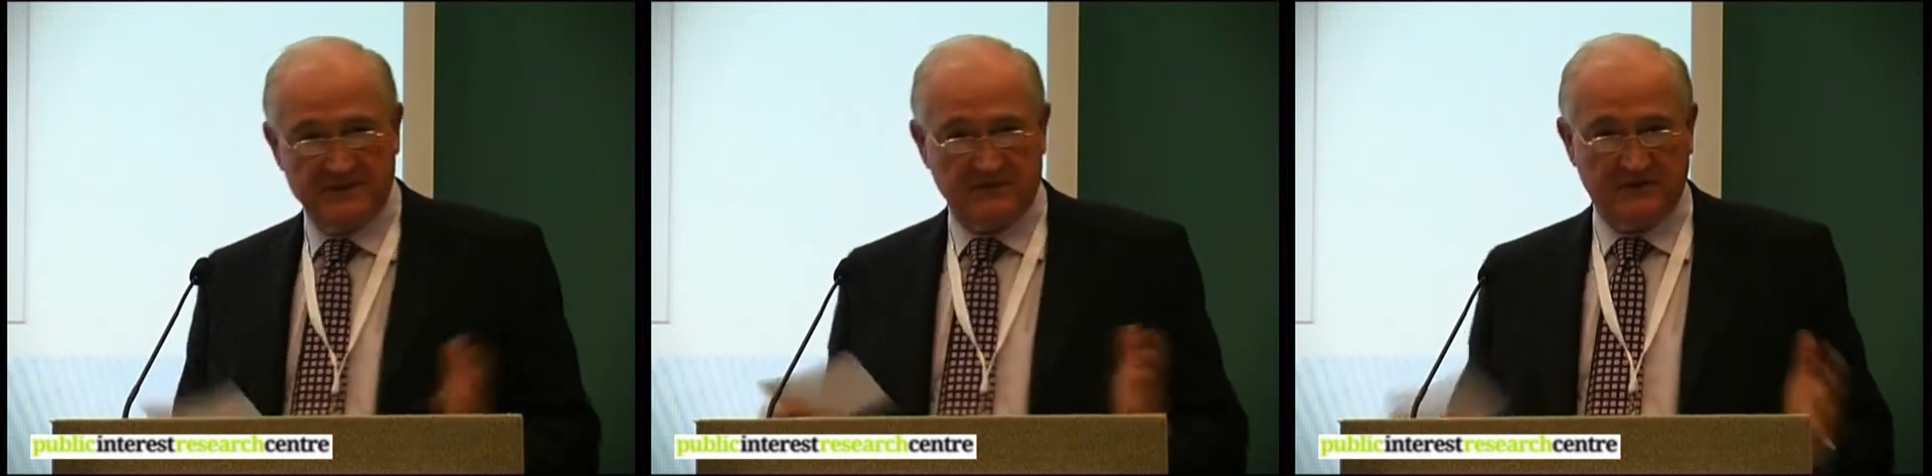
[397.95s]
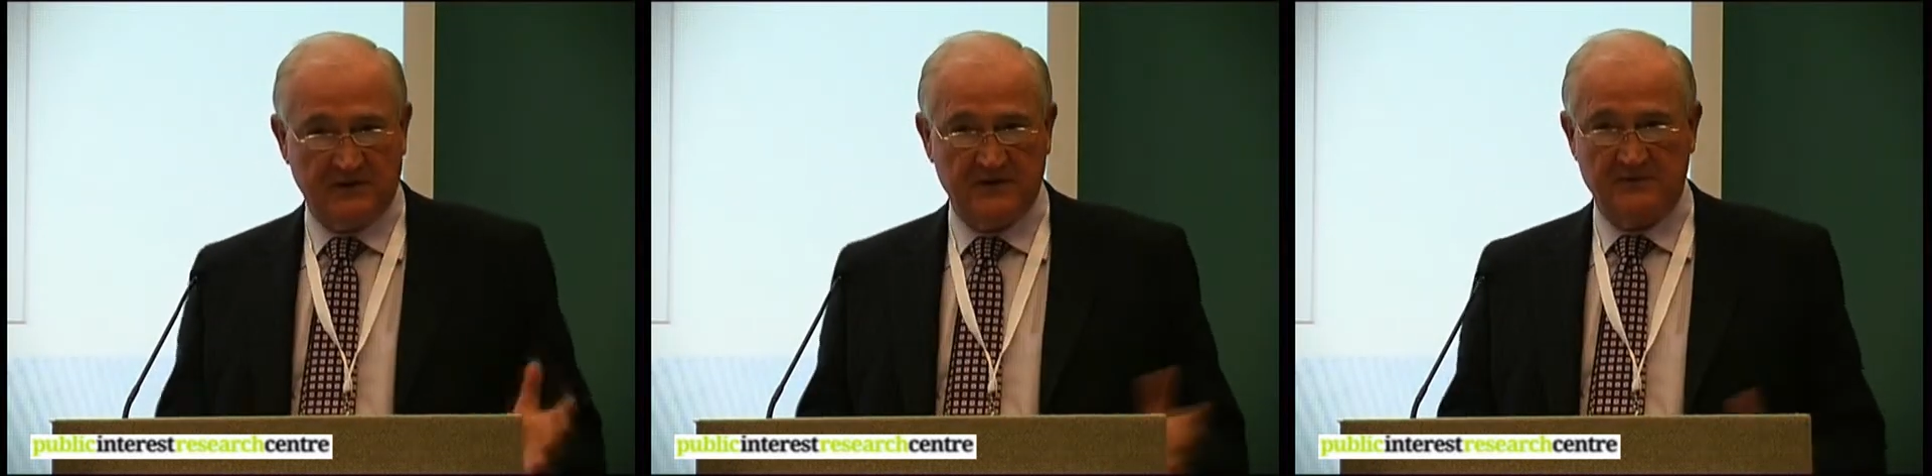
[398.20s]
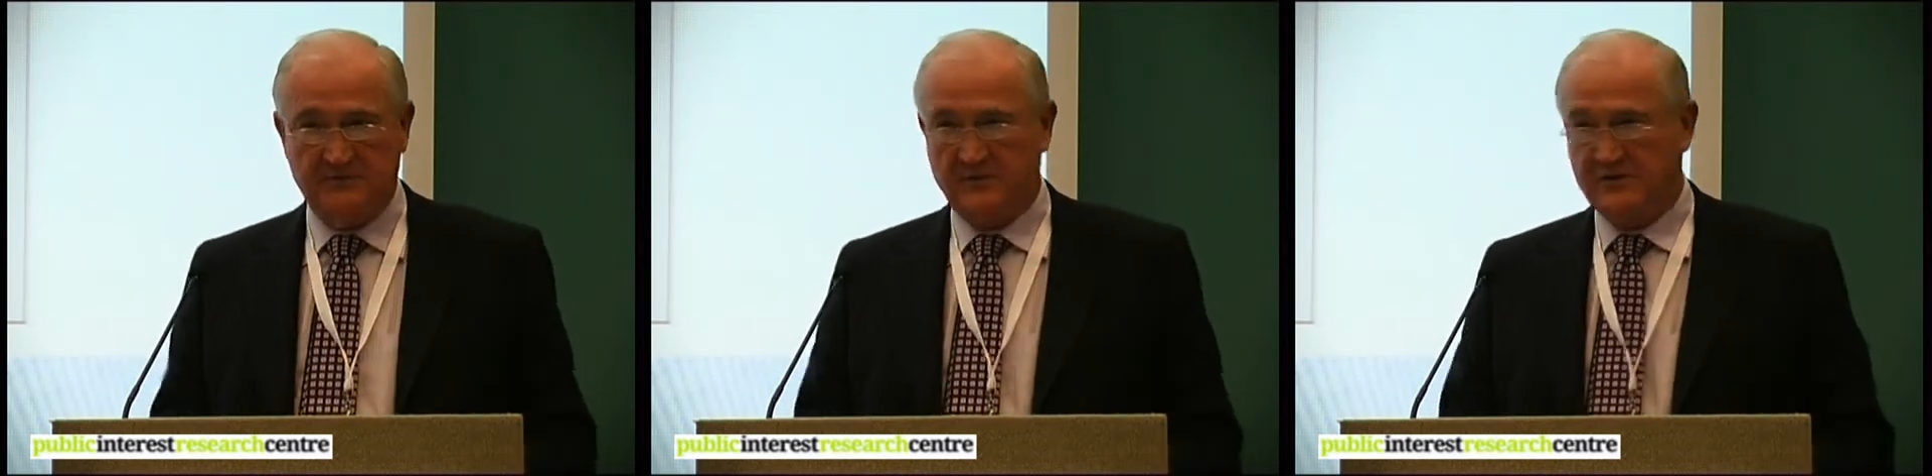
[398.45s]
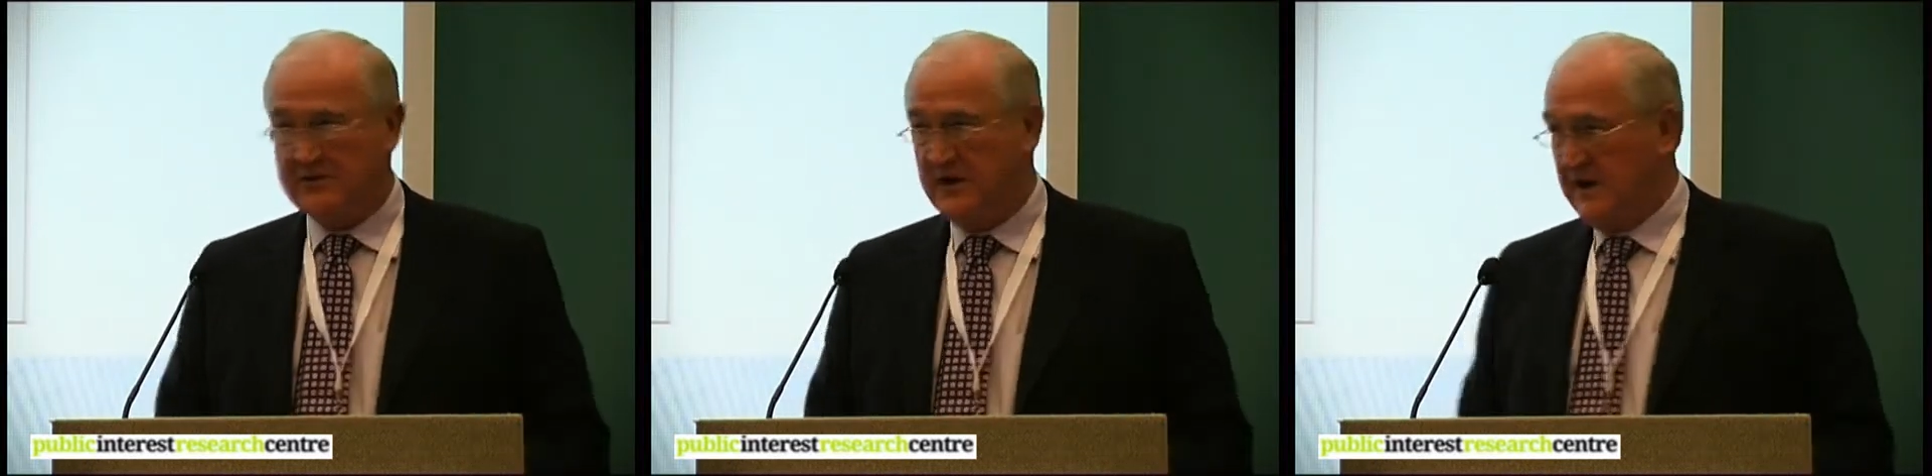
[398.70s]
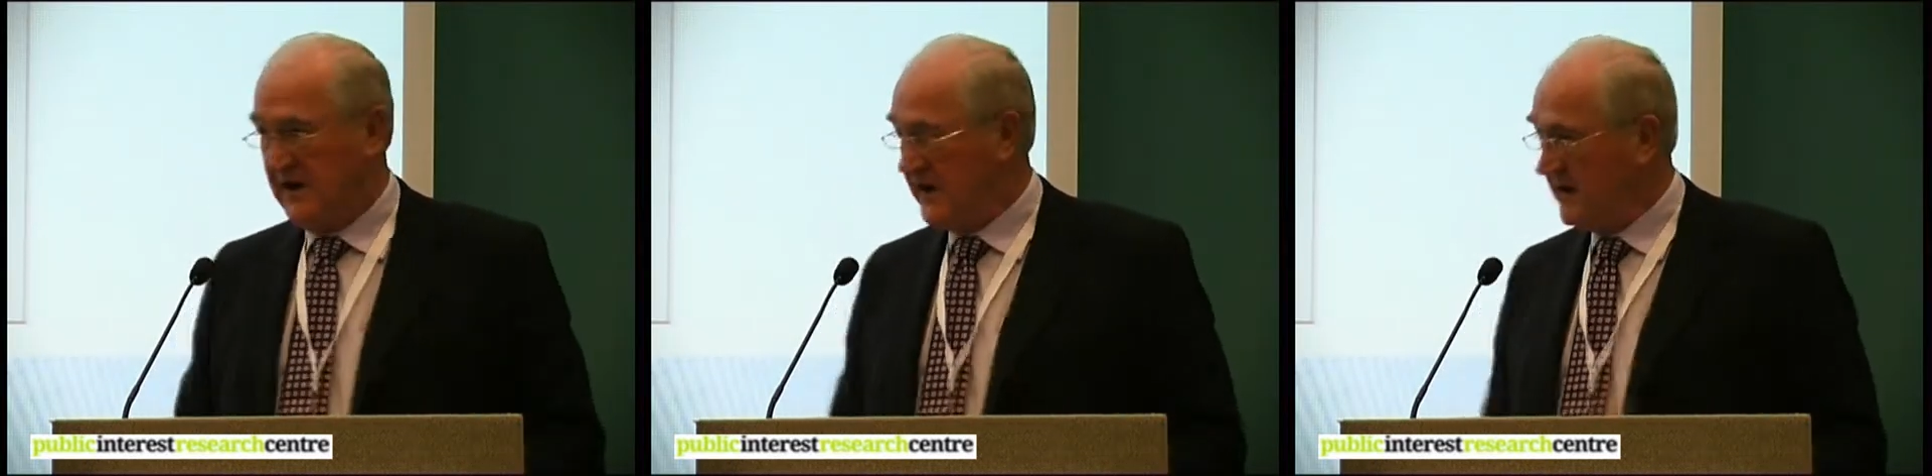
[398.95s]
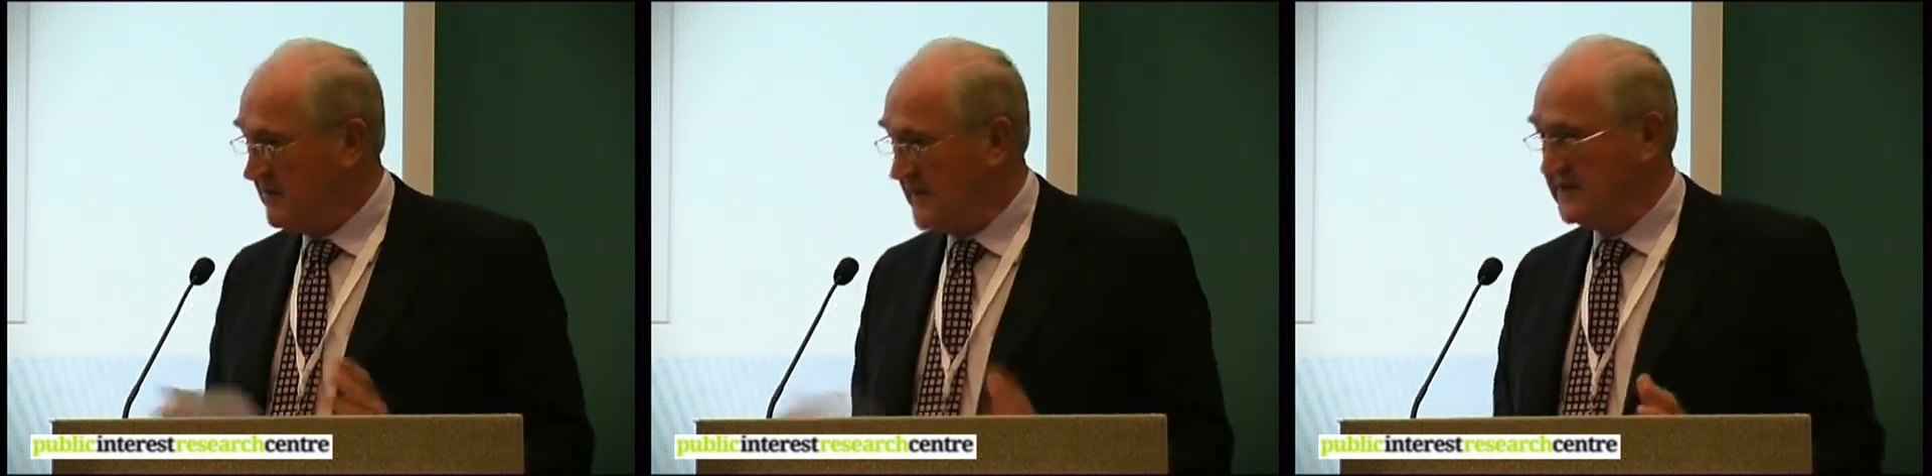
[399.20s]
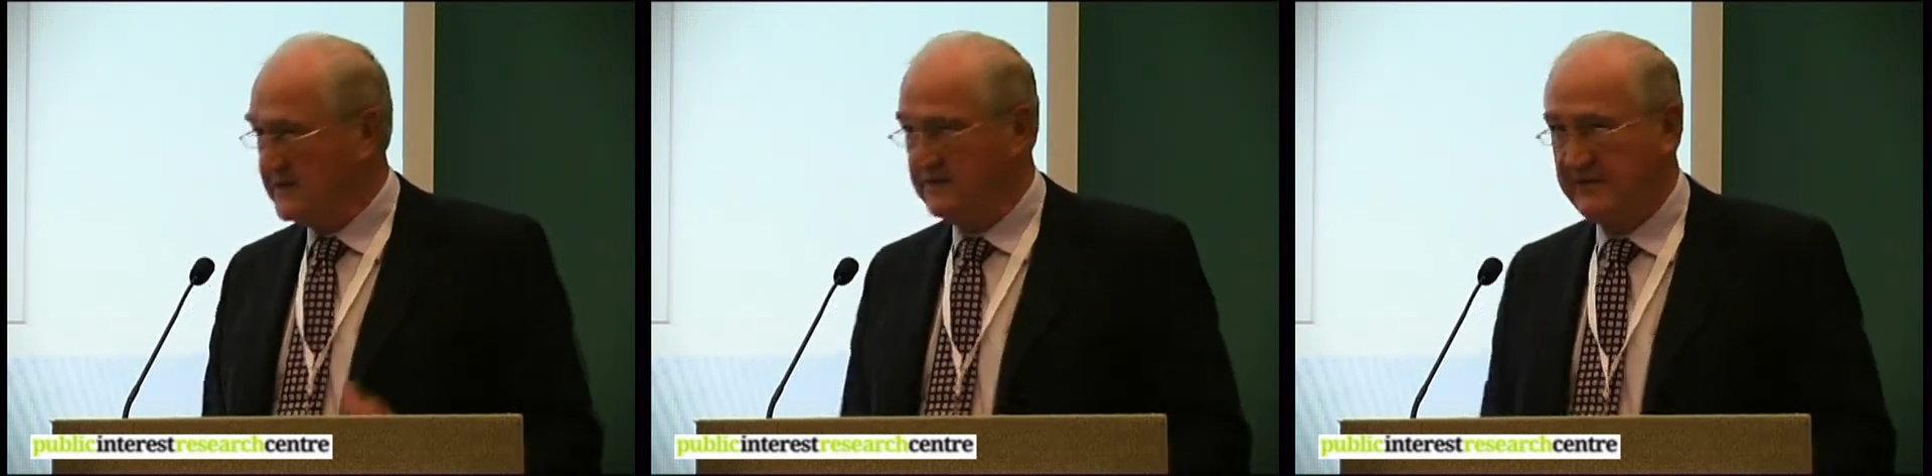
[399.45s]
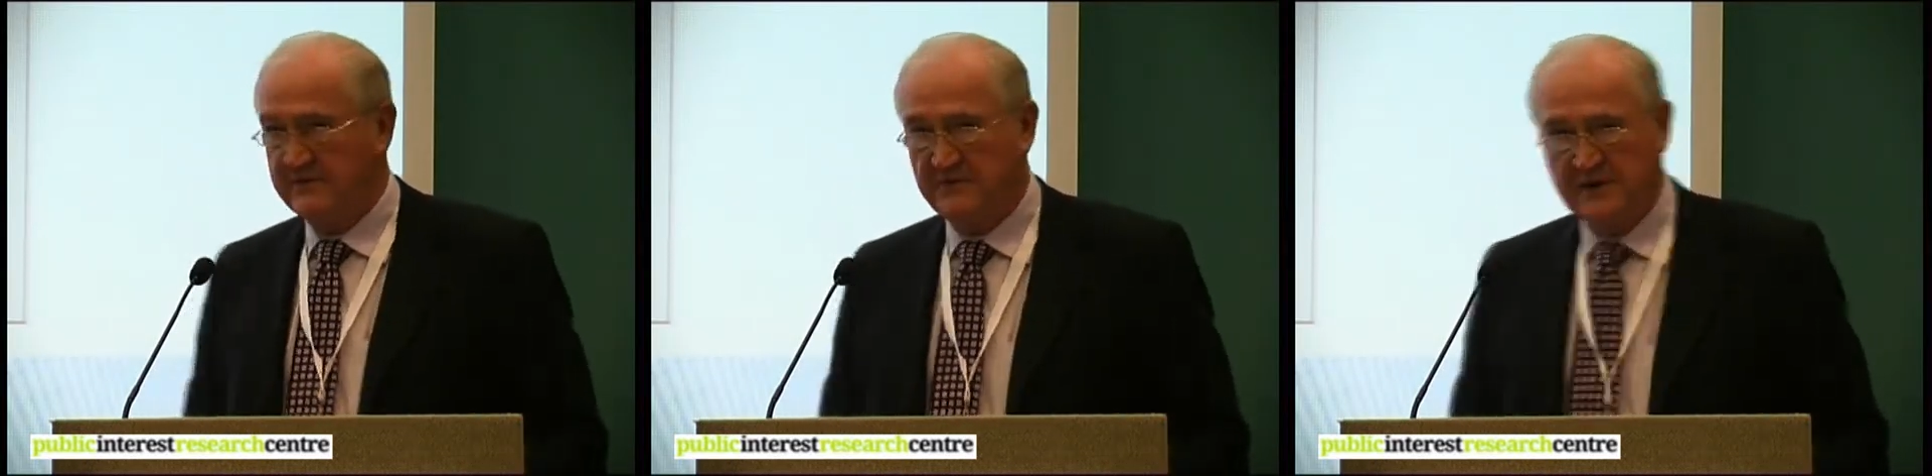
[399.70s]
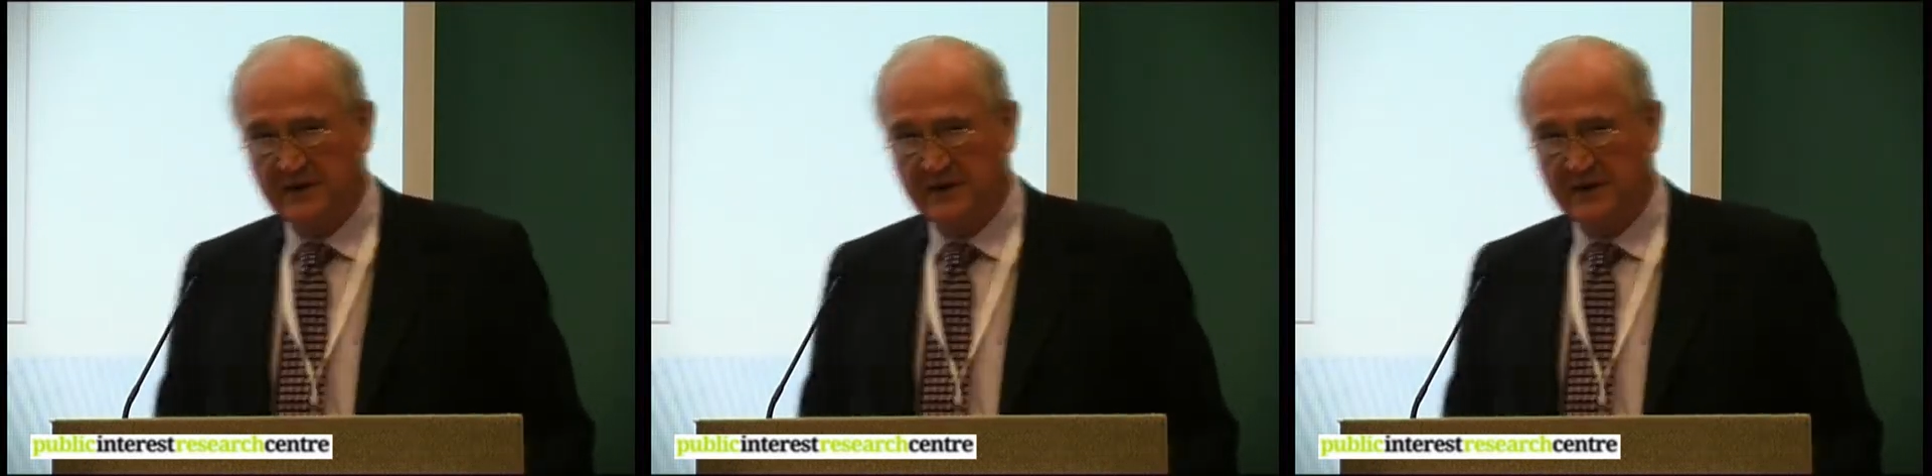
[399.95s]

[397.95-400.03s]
This is a great report. I commend it to